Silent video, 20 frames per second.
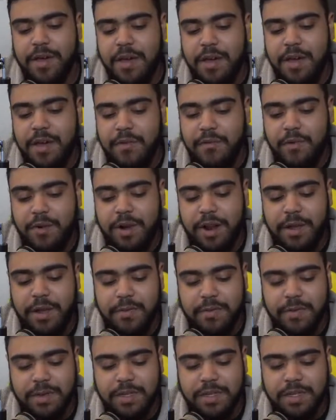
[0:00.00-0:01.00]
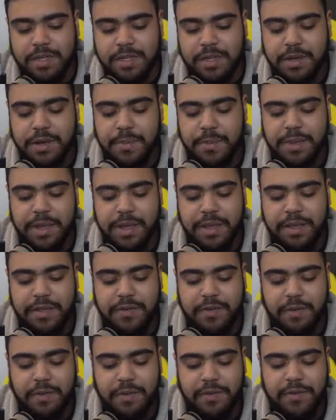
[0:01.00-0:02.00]
Fortnite was gonna be
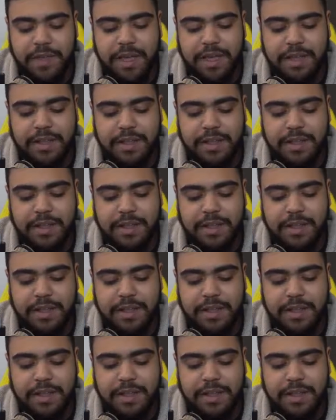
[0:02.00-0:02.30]
sort of that